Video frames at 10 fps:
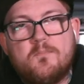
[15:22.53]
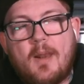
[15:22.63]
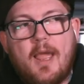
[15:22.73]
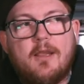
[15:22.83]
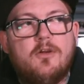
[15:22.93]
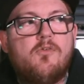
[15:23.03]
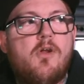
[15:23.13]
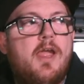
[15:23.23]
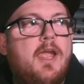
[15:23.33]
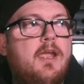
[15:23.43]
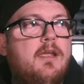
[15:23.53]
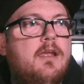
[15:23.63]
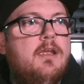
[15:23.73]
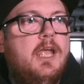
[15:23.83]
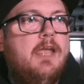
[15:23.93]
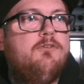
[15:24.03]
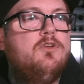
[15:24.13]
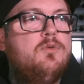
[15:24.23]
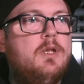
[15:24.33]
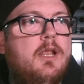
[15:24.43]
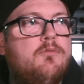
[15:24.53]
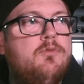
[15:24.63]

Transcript: black and grey, if you're doing like